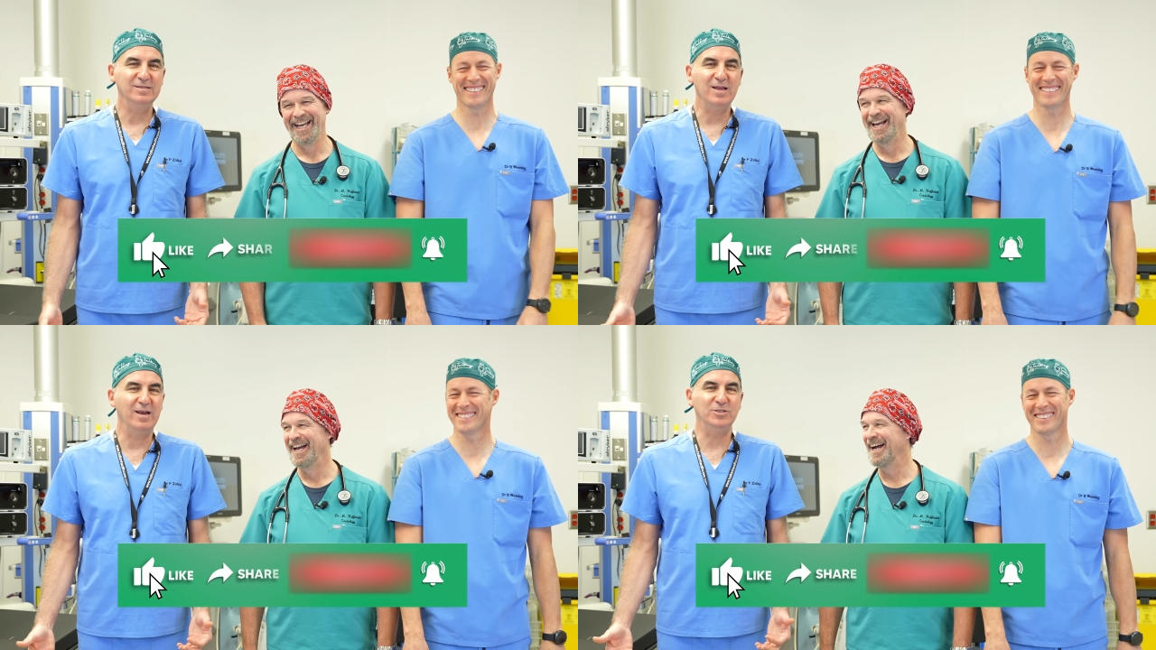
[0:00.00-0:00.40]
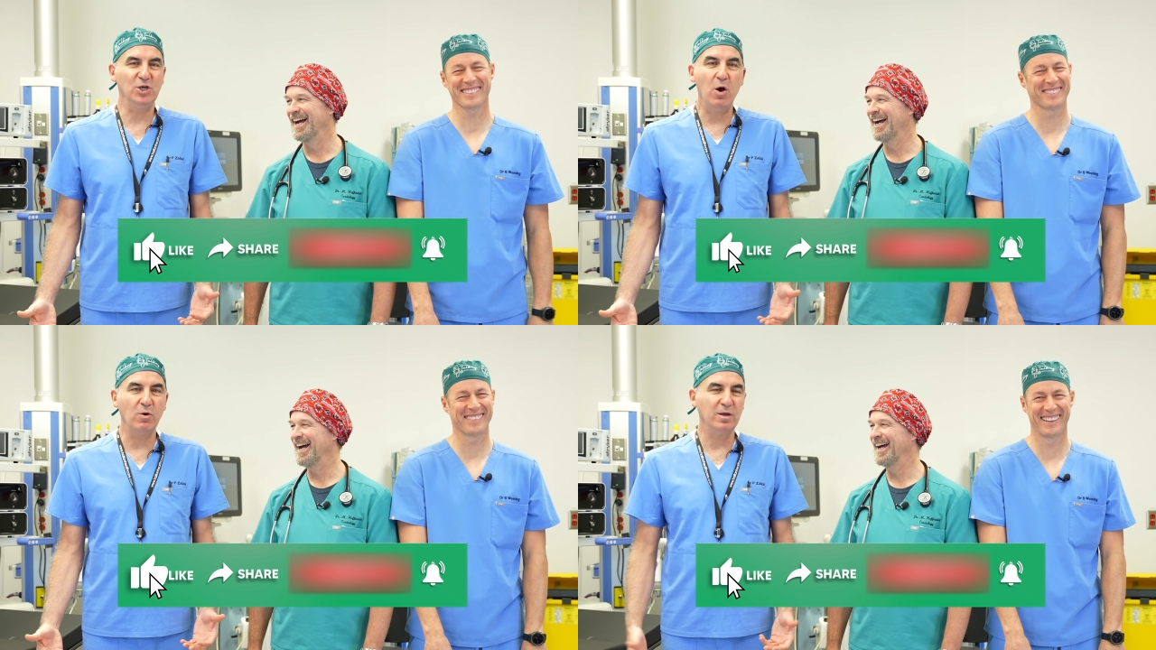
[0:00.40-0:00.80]
Speaker 1: It's not a
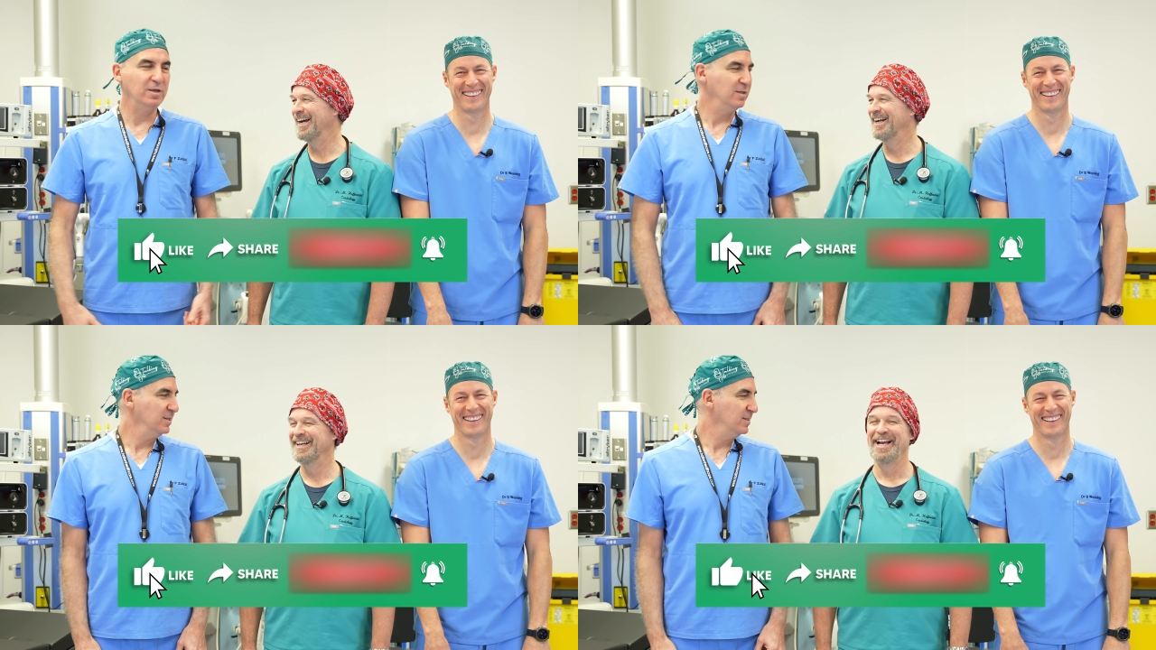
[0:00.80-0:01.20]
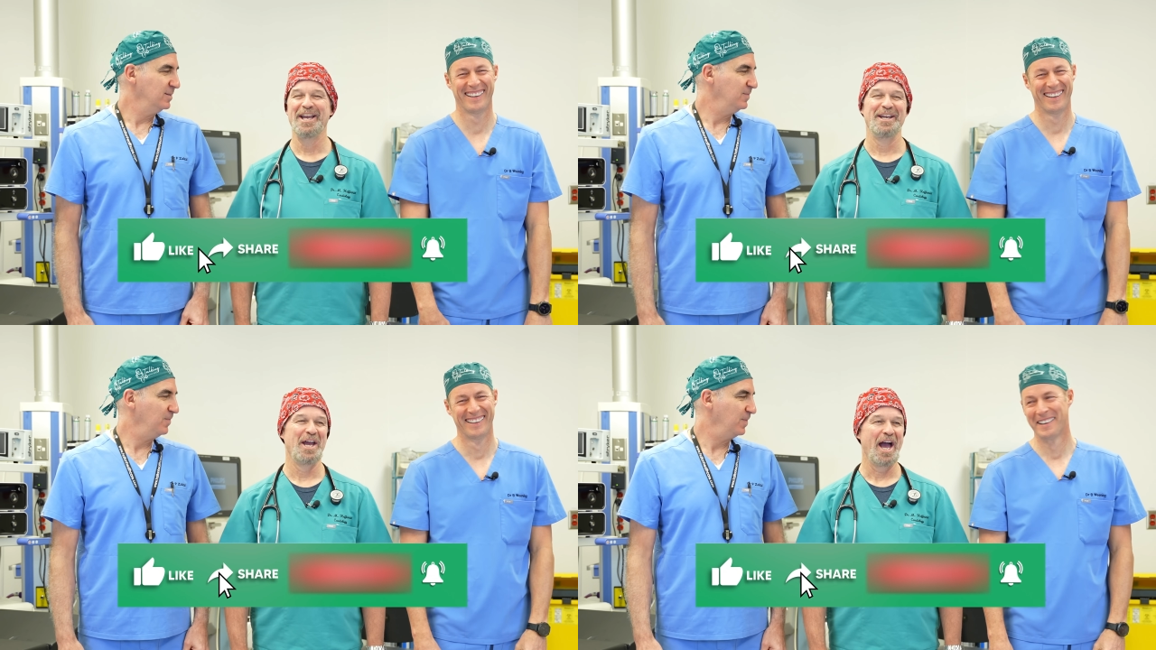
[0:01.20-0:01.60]
joke.
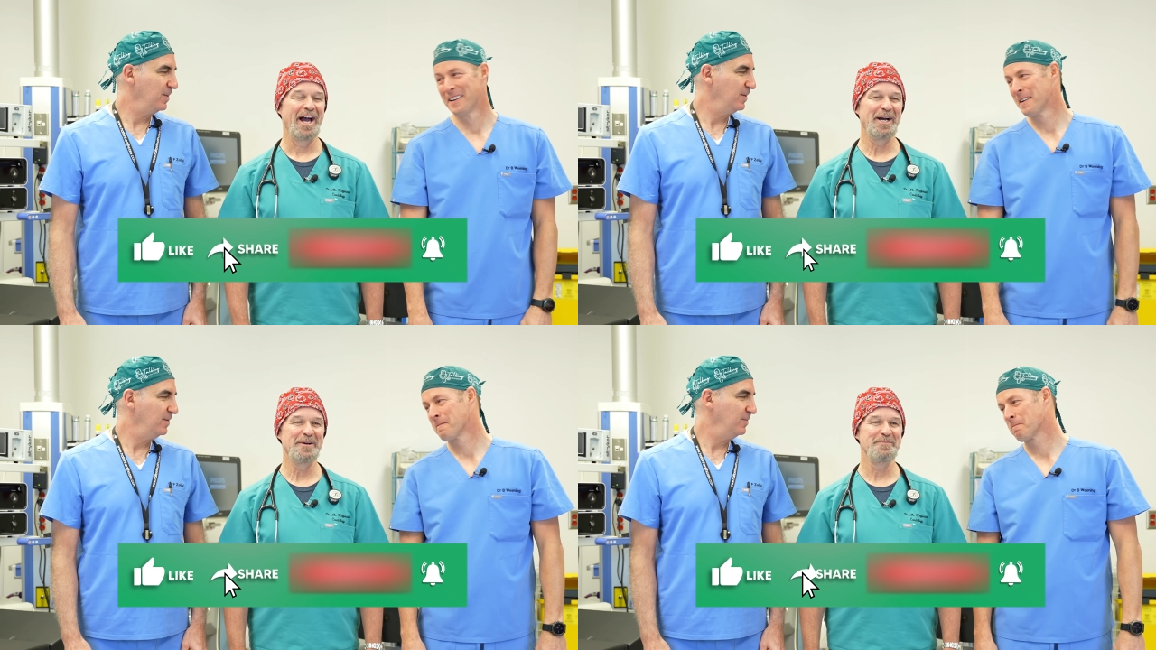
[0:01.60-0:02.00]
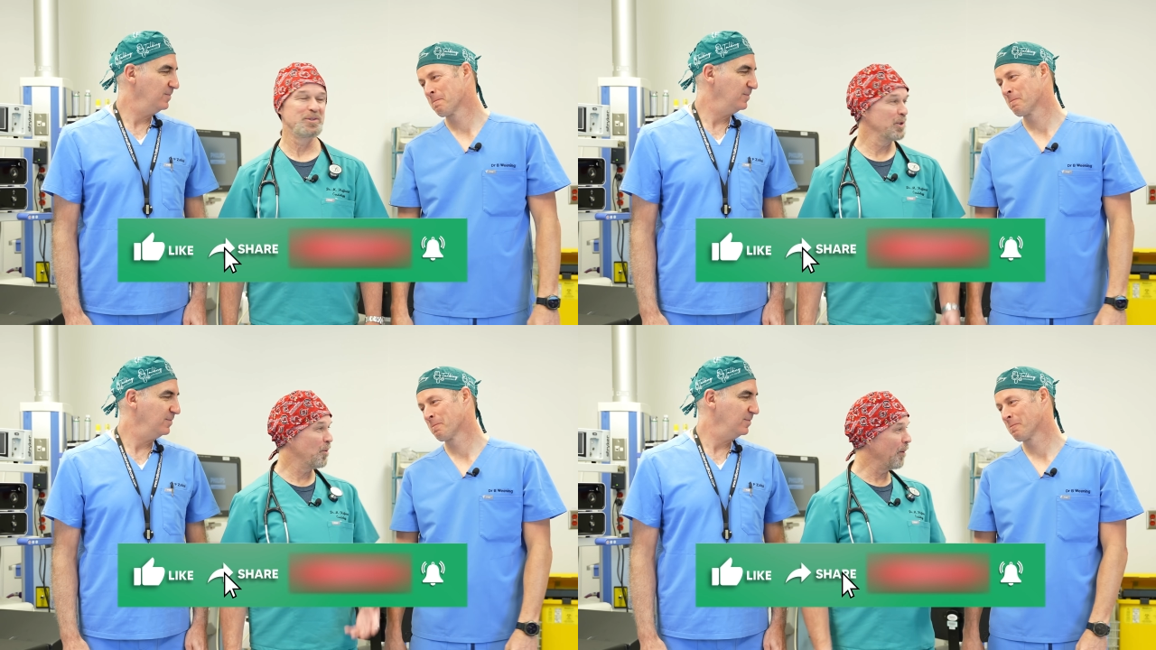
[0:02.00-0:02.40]
Um, so
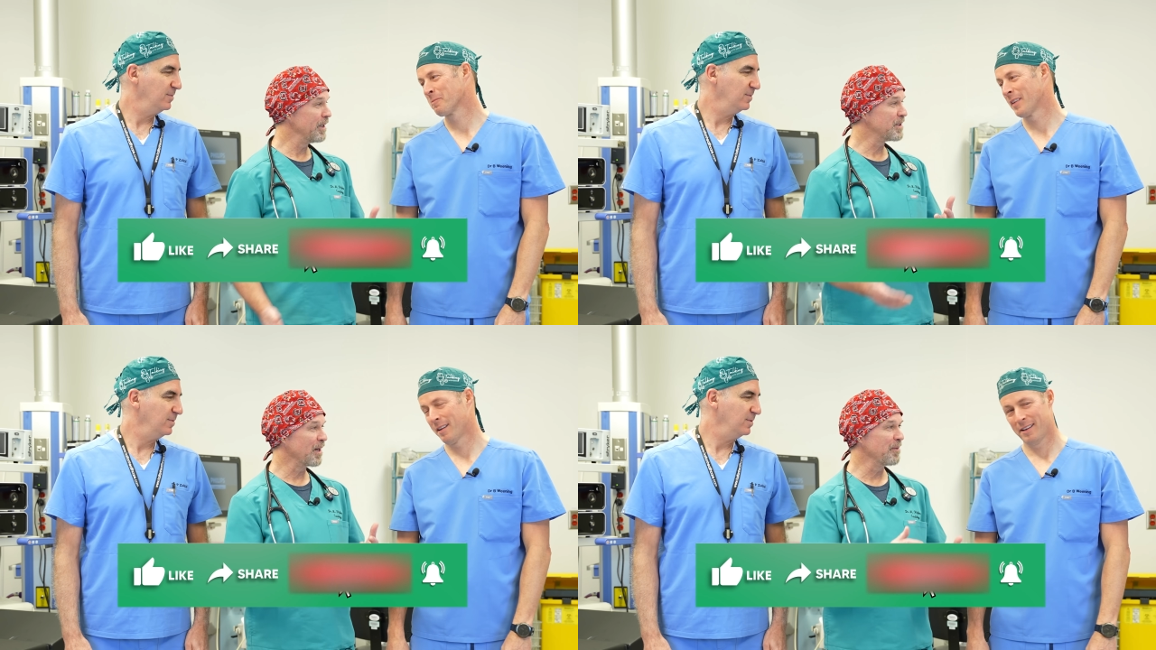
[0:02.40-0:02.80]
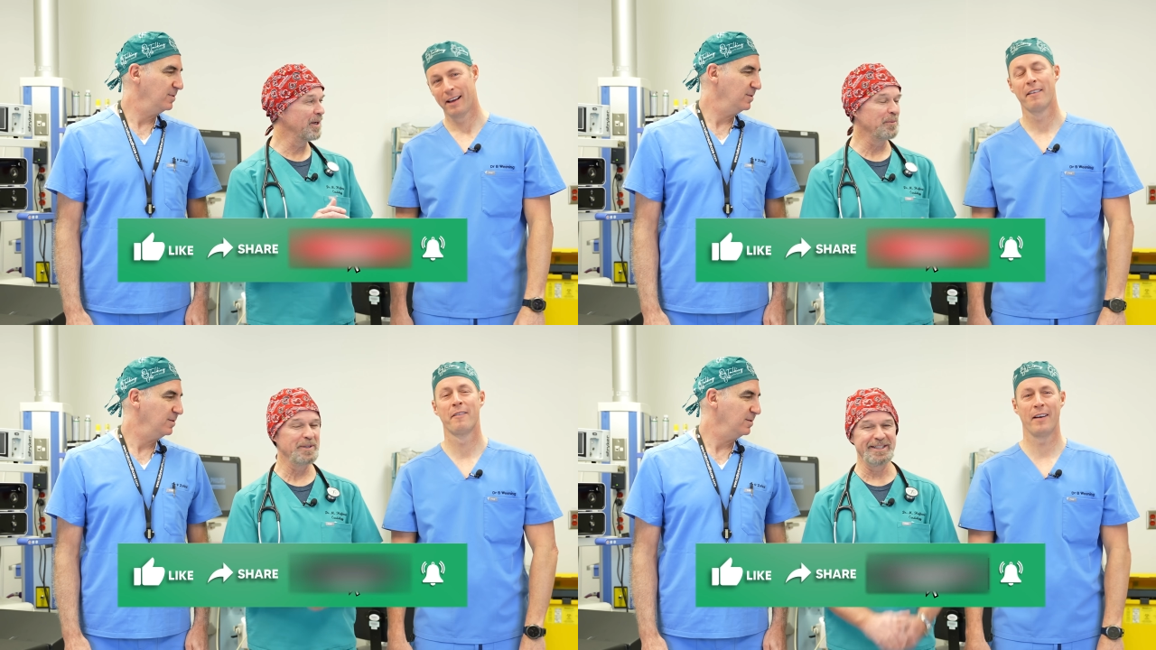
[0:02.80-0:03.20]
you want me to talk about
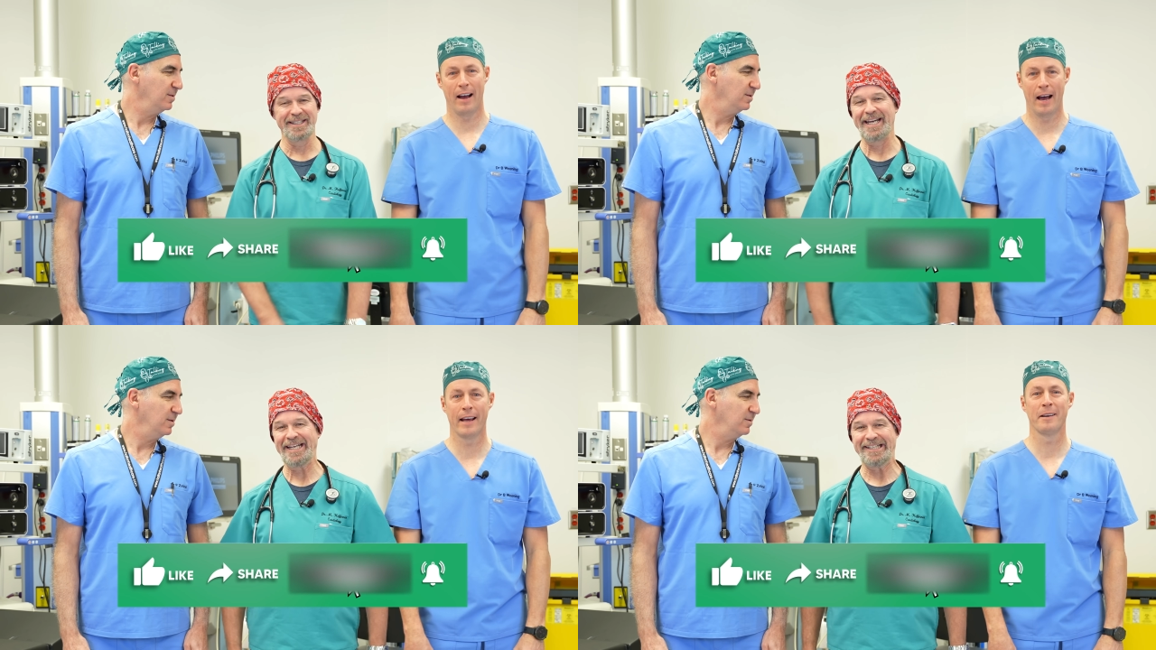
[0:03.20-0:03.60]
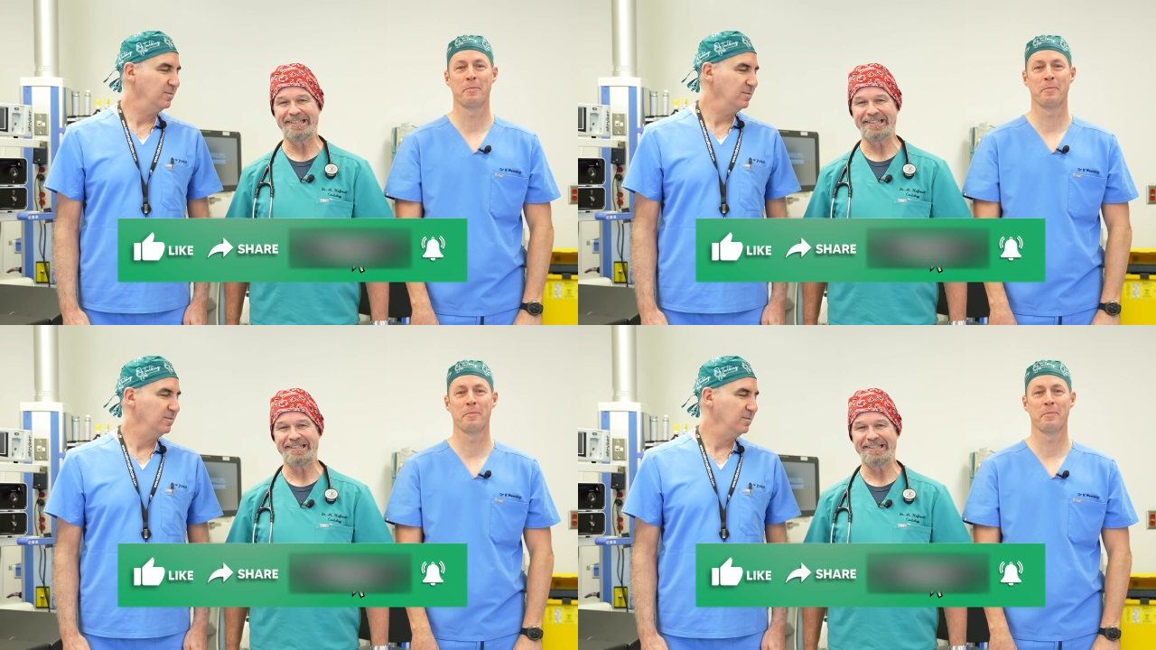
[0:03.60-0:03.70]
LP little a? Hundred